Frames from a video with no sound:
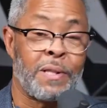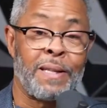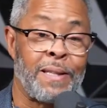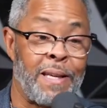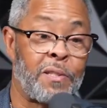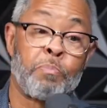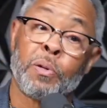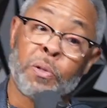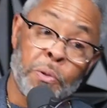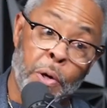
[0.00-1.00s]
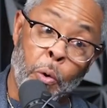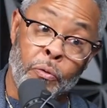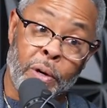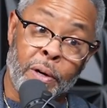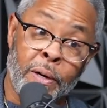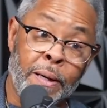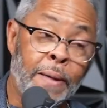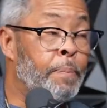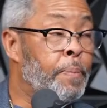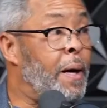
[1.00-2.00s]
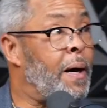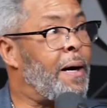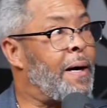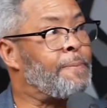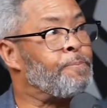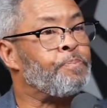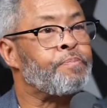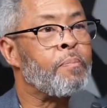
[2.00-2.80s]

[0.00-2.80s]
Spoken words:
then gets pulled over. And